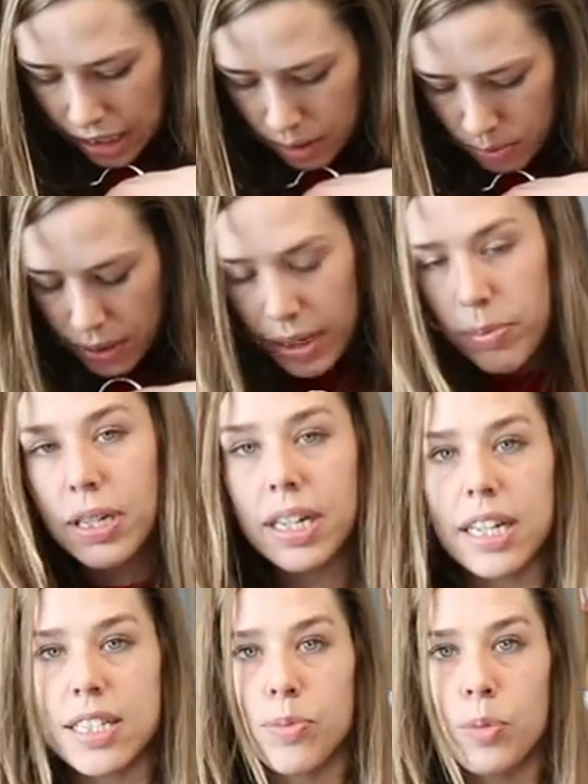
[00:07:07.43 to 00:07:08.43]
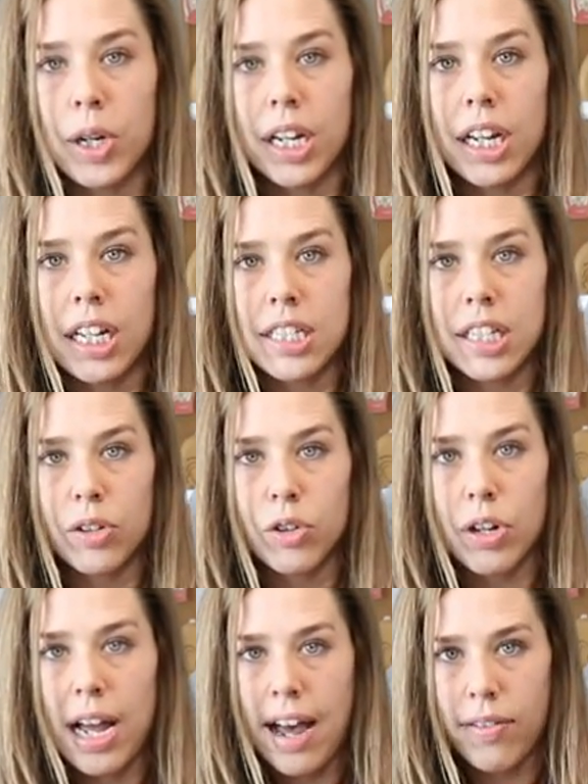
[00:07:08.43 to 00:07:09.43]
um, and be nice and pretty. And it's a
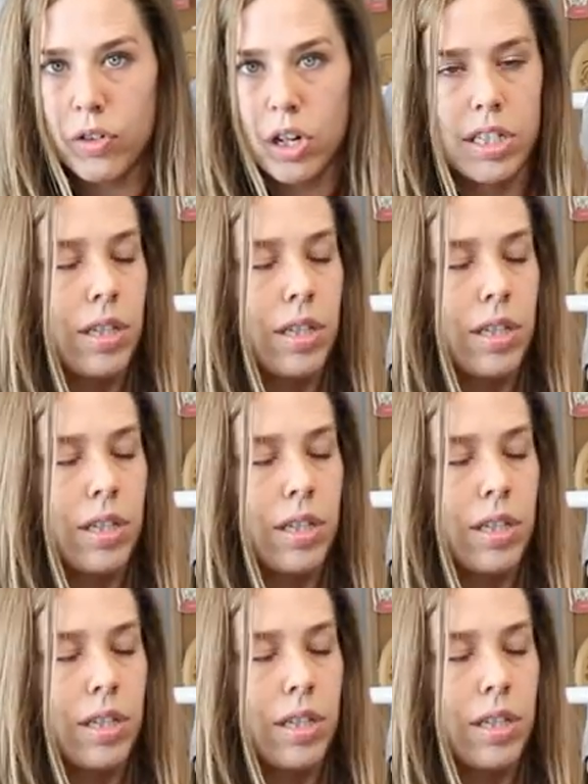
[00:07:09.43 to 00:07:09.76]
little half